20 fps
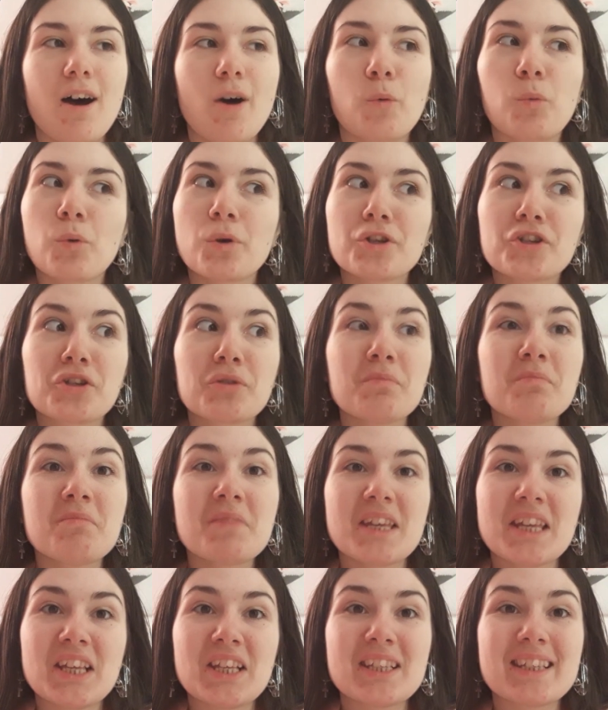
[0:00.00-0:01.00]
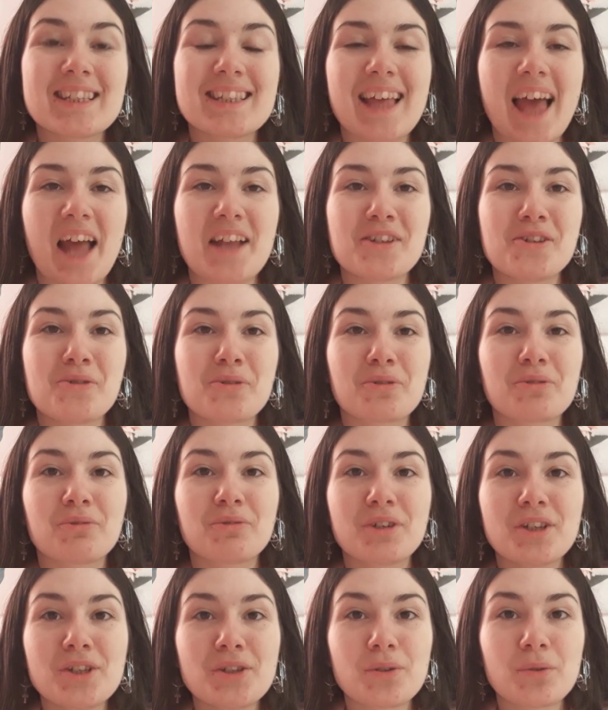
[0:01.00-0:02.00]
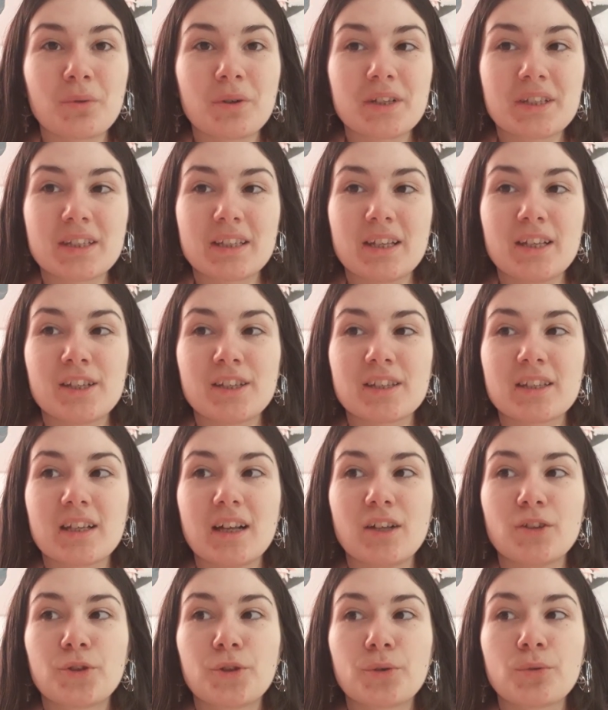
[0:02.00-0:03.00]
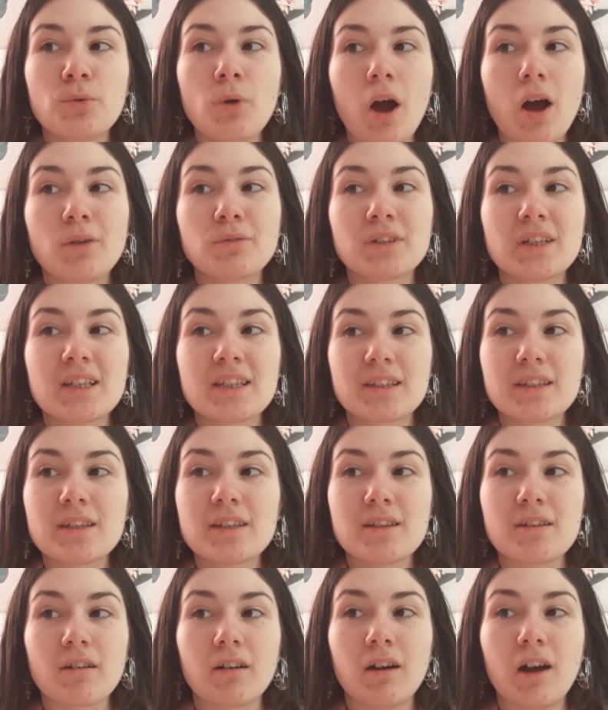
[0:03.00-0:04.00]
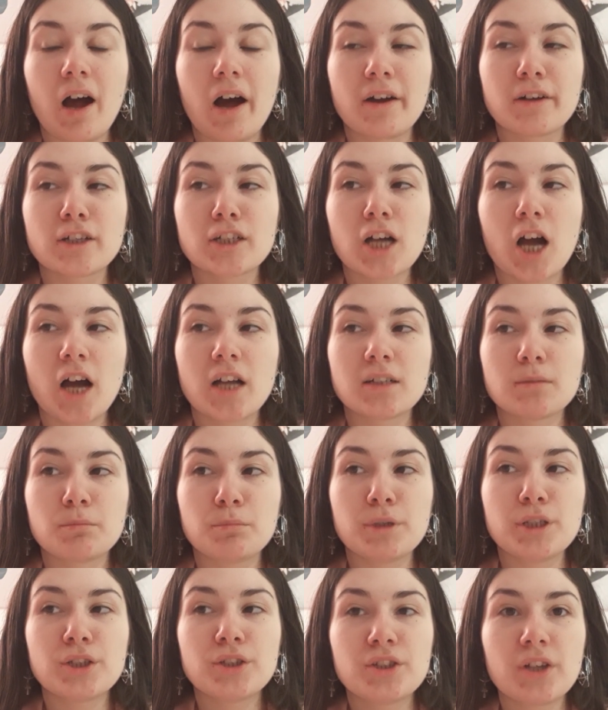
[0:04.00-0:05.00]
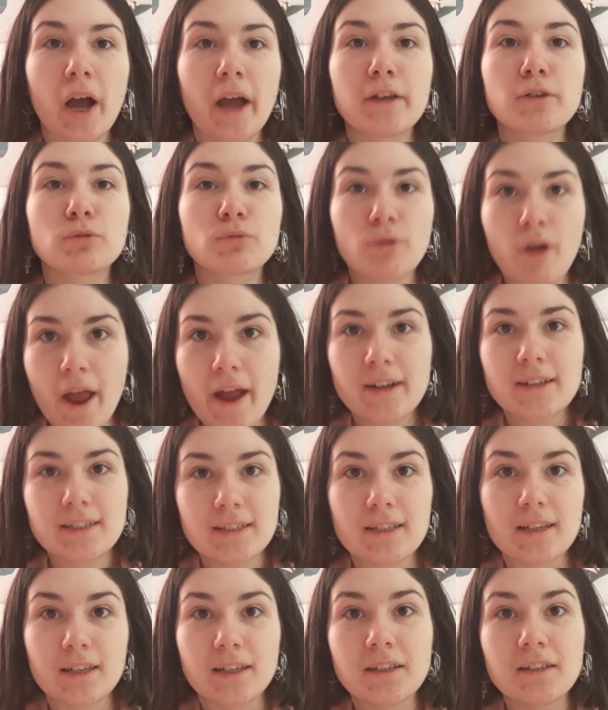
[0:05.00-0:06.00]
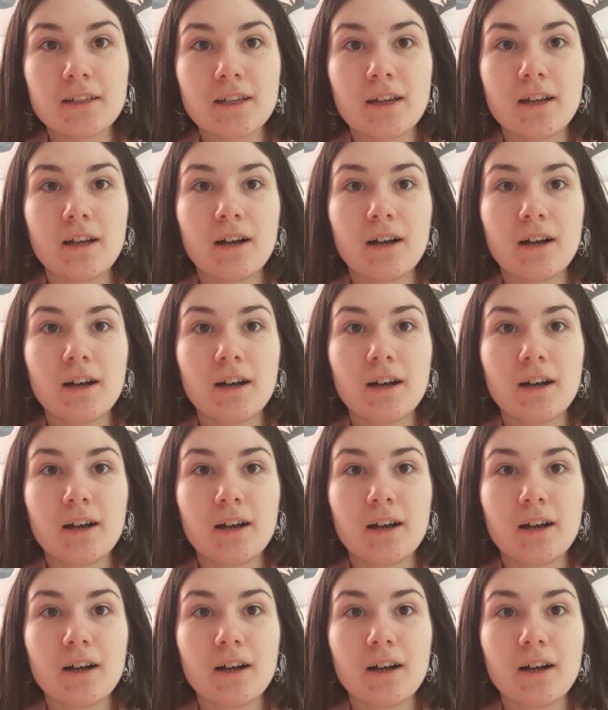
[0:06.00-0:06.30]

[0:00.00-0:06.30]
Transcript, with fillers: Which means that your resources throughout this year are gonna be directed